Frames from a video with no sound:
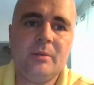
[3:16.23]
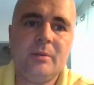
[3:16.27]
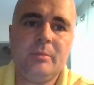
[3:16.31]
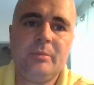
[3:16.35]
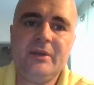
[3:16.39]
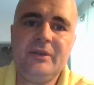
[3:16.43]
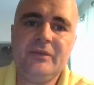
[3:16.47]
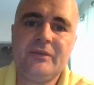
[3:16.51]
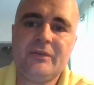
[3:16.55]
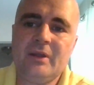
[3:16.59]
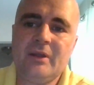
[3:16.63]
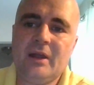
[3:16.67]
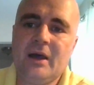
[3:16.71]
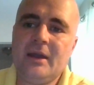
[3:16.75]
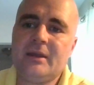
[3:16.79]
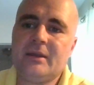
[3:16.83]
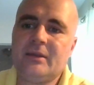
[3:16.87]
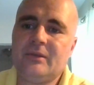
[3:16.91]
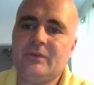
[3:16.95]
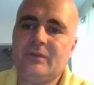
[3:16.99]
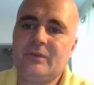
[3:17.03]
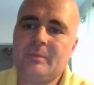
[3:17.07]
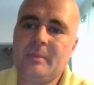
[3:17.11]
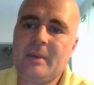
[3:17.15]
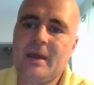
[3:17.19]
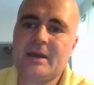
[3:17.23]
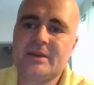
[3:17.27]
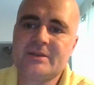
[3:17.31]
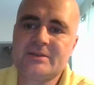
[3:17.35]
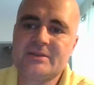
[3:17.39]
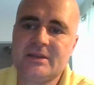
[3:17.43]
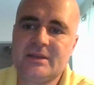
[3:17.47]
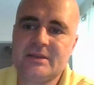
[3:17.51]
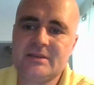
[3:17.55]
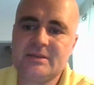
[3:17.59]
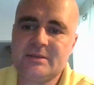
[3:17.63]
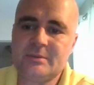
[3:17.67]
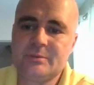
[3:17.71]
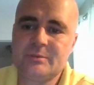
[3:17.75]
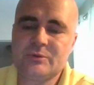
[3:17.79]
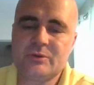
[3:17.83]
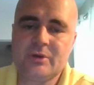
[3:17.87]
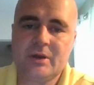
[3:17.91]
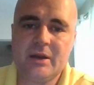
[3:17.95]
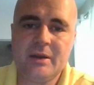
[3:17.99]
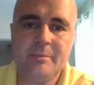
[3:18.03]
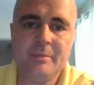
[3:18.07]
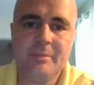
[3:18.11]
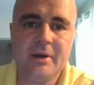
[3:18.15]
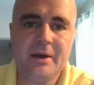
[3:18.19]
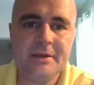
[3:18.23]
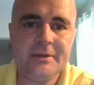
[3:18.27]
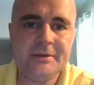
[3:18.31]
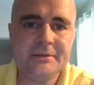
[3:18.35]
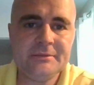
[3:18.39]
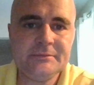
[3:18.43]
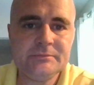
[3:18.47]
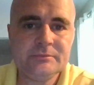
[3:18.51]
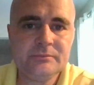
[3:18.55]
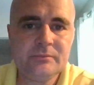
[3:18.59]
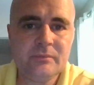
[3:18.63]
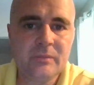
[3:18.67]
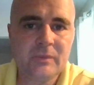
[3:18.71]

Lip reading: please like and smash that subscribe button.